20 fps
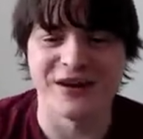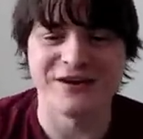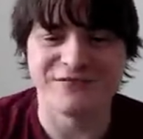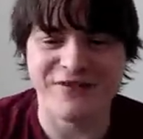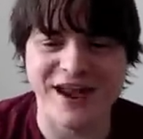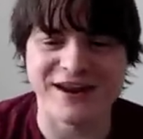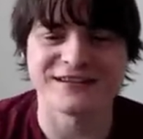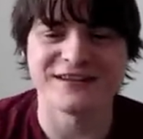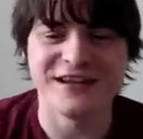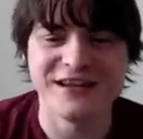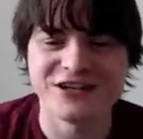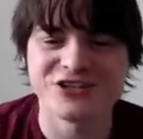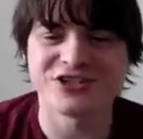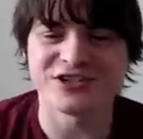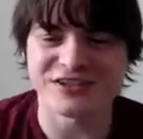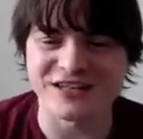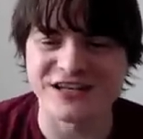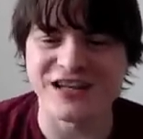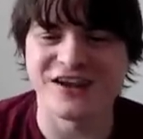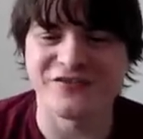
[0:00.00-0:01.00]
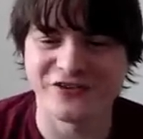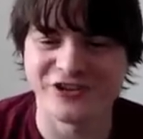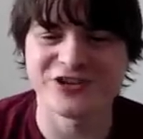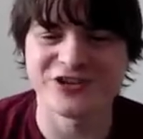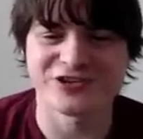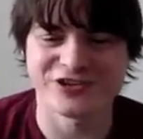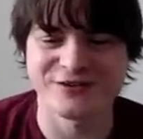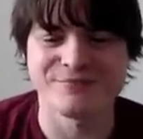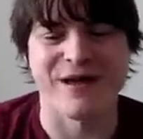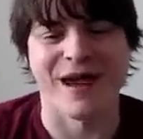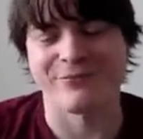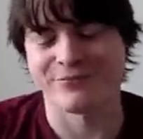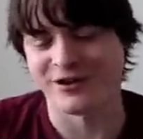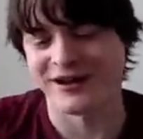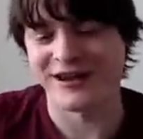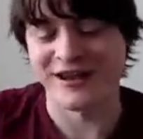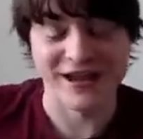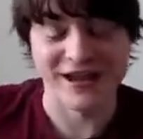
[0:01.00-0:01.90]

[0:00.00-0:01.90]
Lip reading: In fact, just another interesting map right